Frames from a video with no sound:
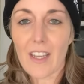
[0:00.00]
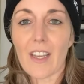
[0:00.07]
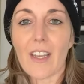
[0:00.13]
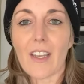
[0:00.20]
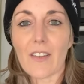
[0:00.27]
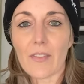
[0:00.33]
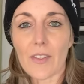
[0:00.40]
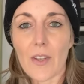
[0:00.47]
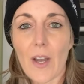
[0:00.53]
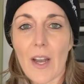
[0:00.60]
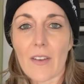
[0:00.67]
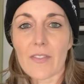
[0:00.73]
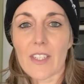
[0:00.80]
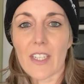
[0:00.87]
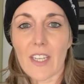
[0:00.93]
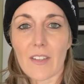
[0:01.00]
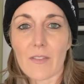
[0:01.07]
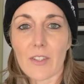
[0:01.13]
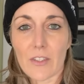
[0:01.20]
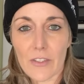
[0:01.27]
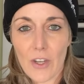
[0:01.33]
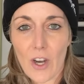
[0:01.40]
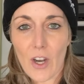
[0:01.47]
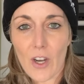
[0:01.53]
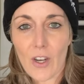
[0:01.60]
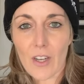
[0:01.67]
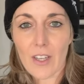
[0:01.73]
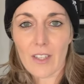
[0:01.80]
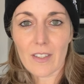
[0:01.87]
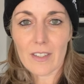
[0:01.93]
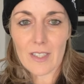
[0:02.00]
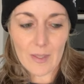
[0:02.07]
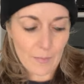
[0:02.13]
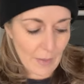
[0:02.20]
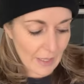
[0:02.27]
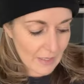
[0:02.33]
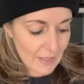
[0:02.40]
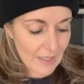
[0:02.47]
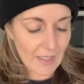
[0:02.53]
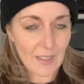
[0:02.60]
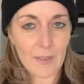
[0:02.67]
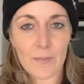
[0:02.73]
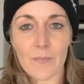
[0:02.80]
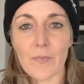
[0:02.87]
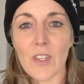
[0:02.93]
if you have to give your dog some medicine.